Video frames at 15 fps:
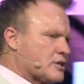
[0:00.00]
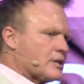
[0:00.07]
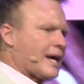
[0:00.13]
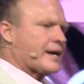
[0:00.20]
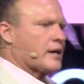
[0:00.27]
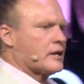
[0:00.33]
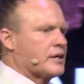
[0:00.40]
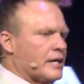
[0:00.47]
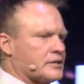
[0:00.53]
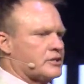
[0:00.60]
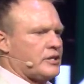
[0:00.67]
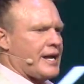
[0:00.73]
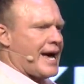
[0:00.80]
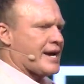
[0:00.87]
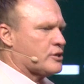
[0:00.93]
Just like
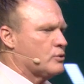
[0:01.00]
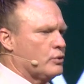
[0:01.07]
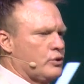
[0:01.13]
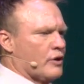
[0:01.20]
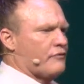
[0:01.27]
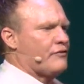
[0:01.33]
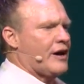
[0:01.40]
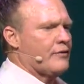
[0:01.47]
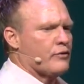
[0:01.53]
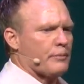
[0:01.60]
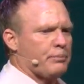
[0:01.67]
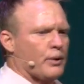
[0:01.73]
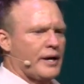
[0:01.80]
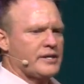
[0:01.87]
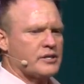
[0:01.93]
Augusta National, your
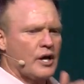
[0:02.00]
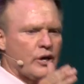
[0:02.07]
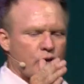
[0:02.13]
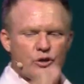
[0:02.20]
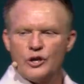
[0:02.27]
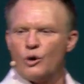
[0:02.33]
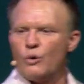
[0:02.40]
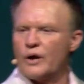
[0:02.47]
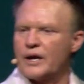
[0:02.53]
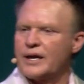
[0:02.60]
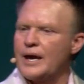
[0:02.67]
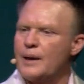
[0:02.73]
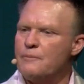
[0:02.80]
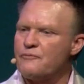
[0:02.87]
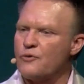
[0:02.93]
favorite place, you know where it
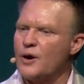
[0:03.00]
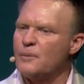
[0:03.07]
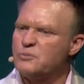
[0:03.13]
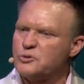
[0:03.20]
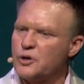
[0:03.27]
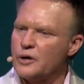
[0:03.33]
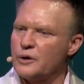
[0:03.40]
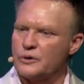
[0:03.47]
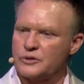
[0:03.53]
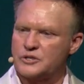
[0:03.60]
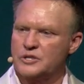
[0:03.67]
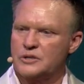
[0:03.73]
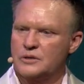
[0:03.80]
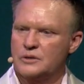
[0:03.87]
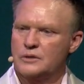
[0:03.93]
came from?
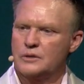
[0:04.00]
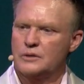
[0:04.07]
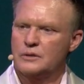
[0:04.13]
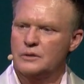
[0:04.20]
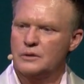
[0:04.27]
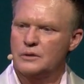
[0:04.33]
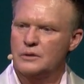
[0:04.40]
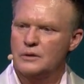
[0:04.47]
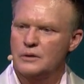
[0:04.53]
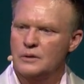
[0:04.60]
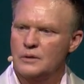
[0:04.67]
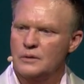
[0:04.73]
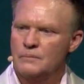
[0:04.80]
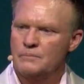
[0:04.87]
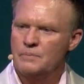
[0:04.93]
Dirt.
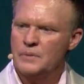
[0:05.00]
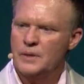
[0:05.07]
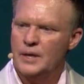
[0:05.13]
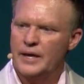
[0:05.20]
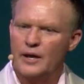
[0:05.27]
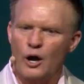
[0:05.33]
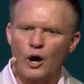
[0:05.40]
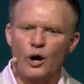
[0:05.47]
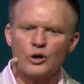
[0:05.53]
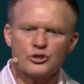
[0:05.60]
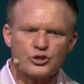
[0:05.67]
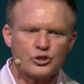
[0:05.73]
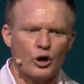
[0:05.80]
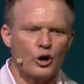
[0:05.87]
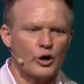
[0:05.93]
It all
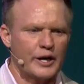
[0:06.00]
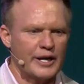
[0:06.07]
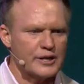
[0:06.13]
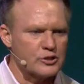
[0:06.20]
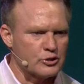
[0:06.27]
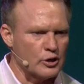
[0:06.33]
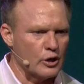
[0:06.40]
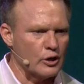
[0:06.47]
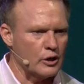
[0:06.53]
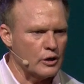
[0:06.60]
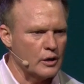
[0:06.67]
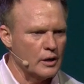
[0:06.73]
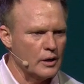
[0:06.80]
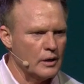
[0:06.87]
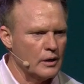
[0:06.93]
started as dirt.
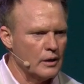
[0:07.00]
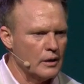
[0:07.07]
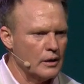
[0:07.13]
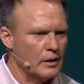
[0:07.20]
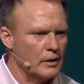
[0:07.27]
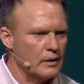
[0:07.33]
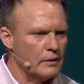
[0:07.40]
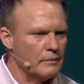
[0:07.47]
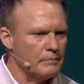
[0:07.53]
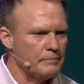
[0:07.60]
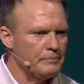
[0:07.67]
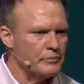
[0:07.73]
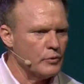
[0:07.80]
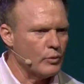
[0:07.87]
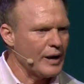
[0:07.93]

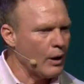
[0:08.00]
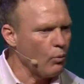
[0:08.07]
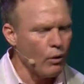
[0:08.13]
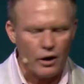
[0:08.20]
When I